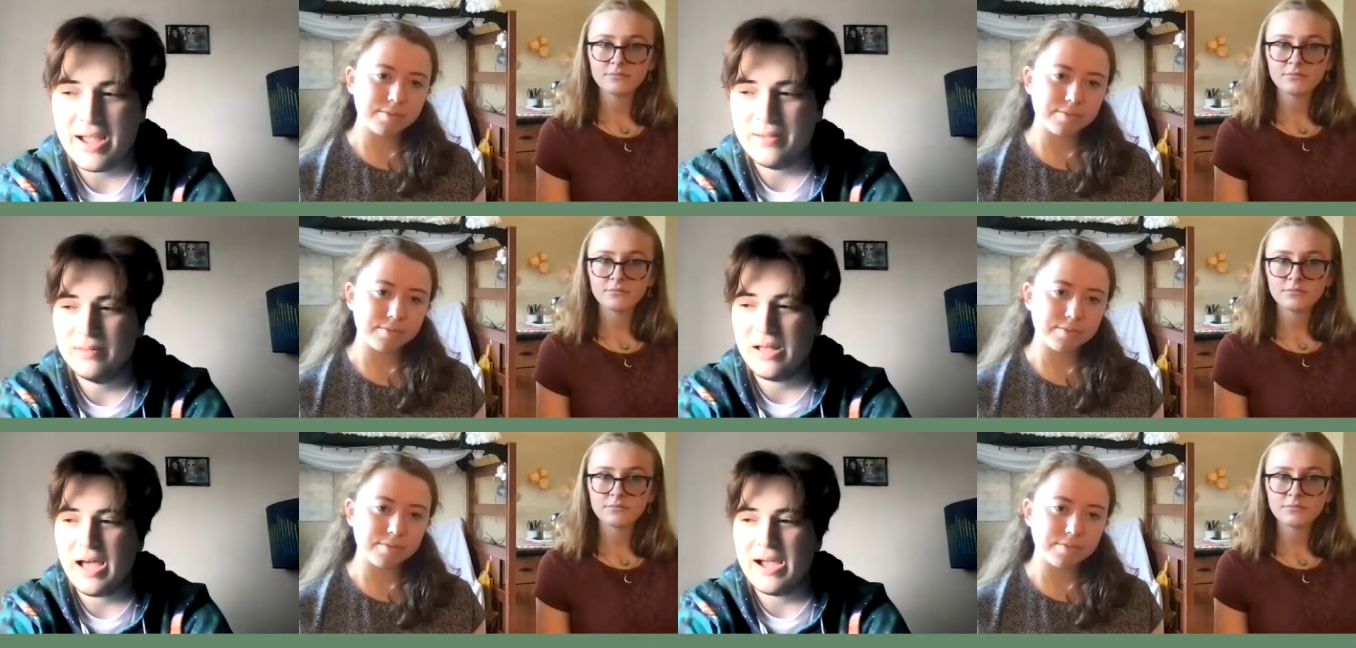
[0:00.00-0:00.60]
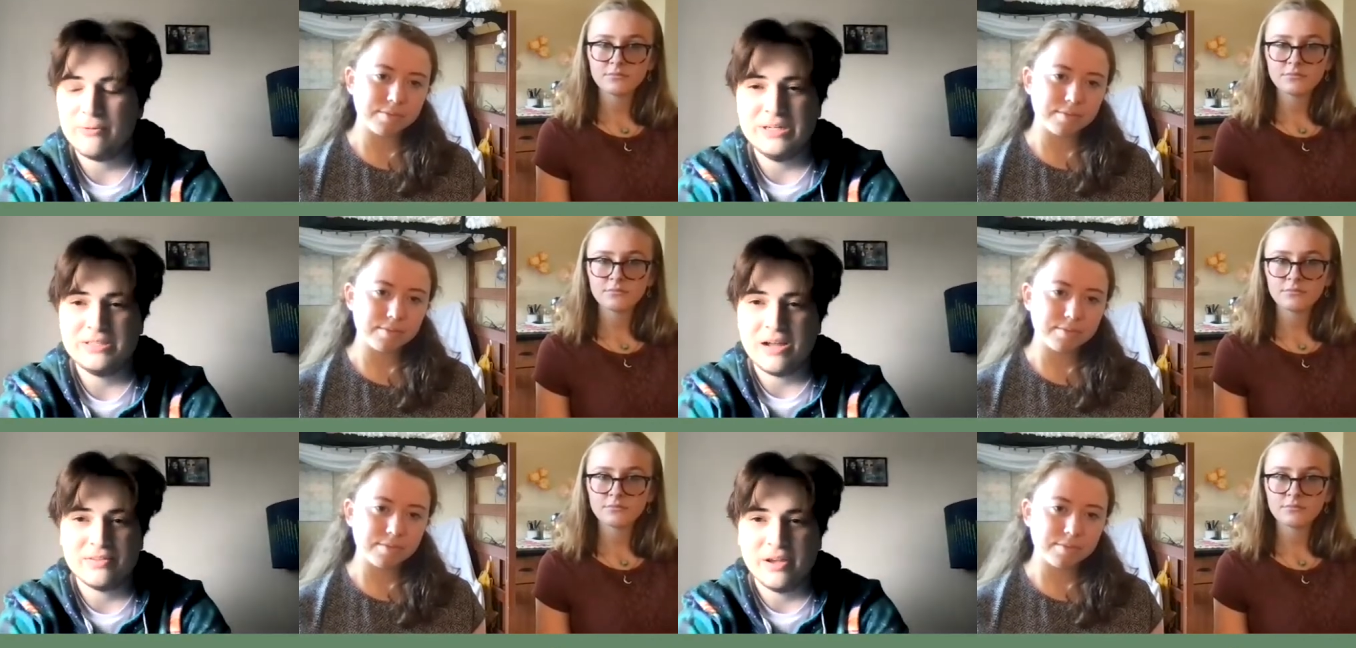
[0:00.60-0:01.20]
Speaker 1: I, I
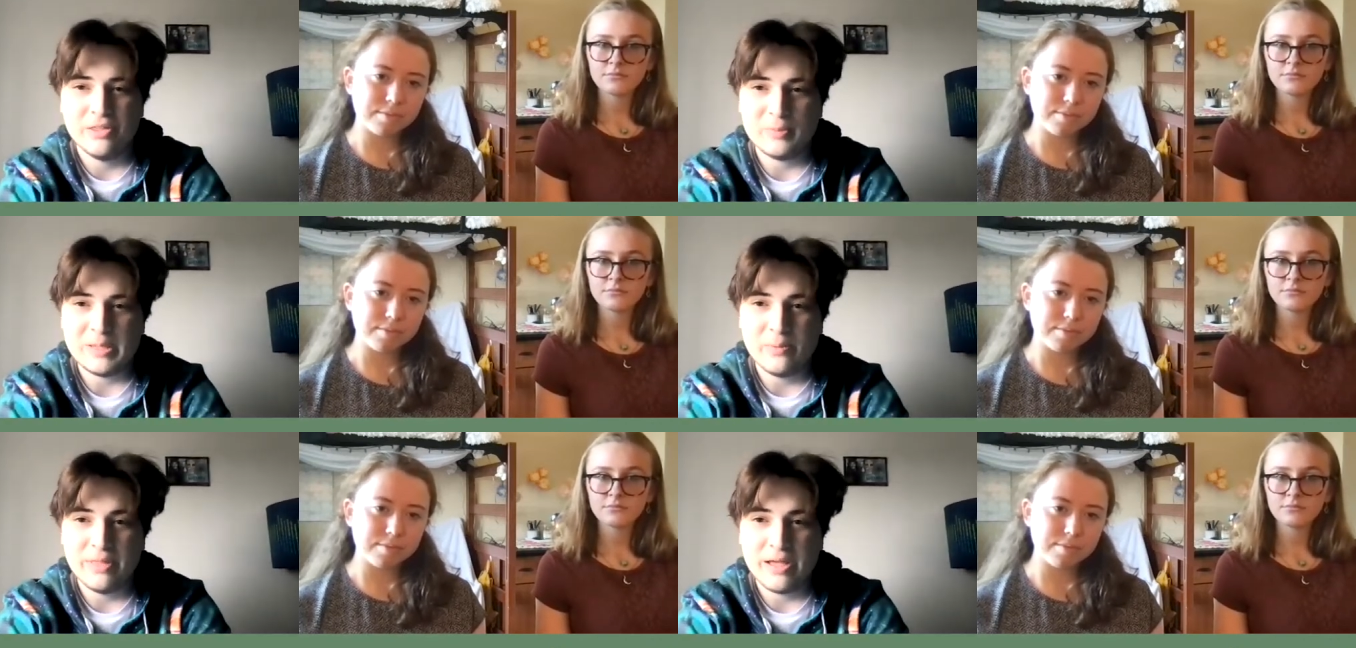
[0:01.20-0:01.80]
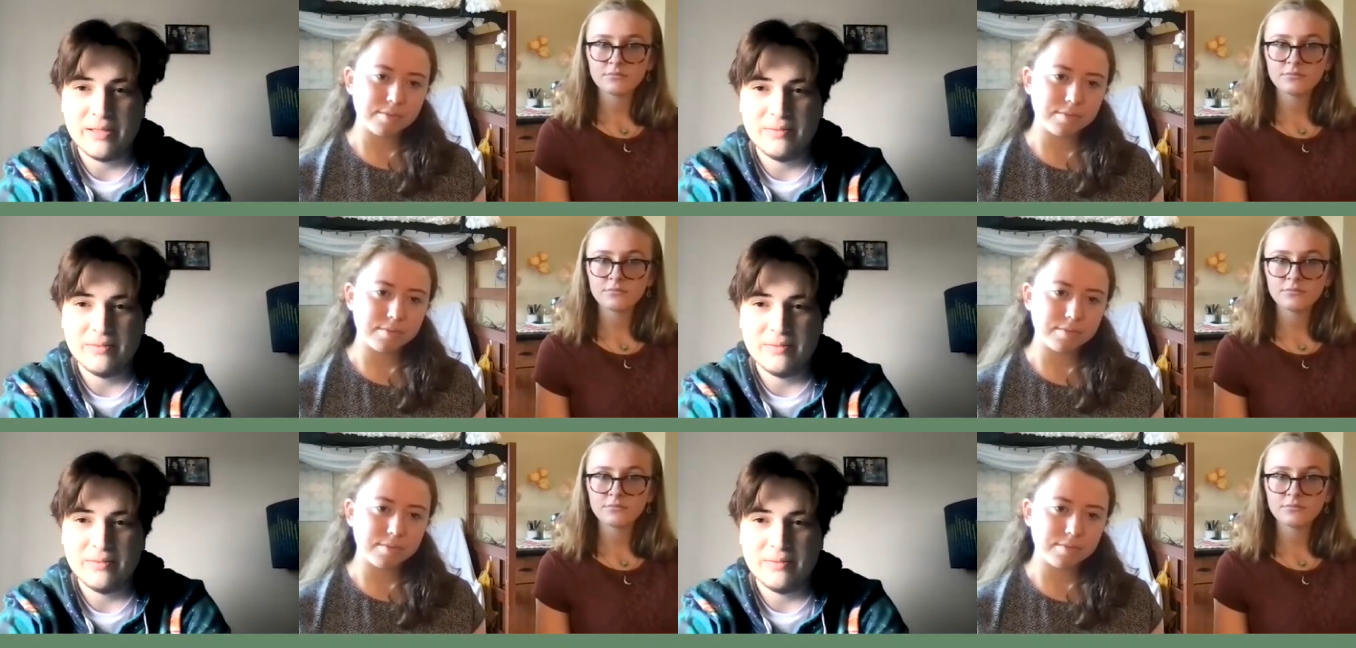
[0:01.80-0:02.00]
reached out to other people that